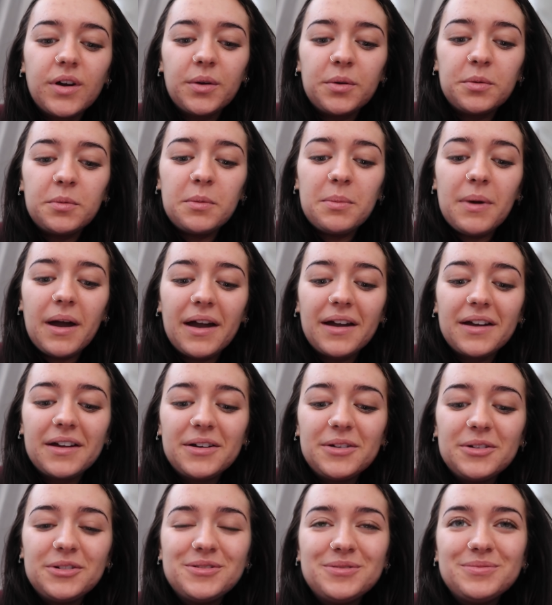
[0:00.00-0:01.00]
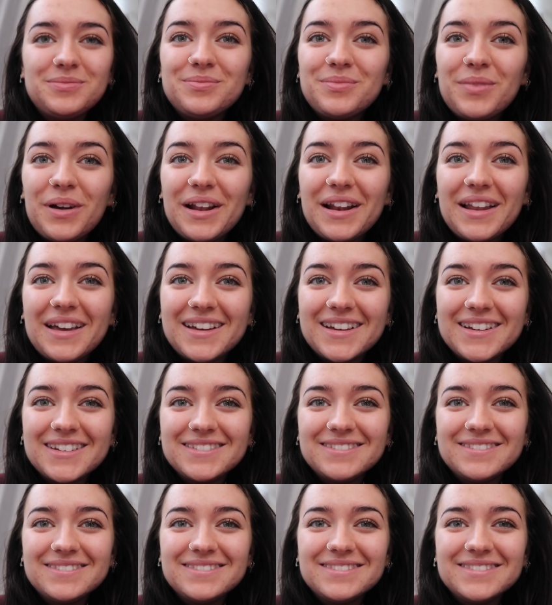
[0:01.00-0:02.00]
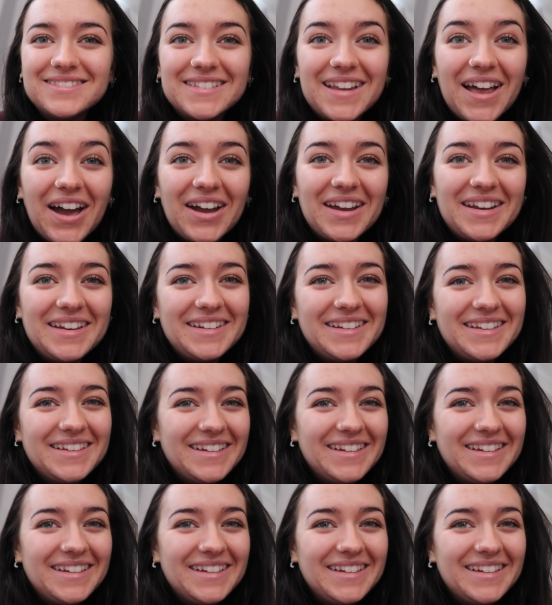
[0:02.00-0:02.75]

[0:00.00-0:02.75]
I would be back by like nine.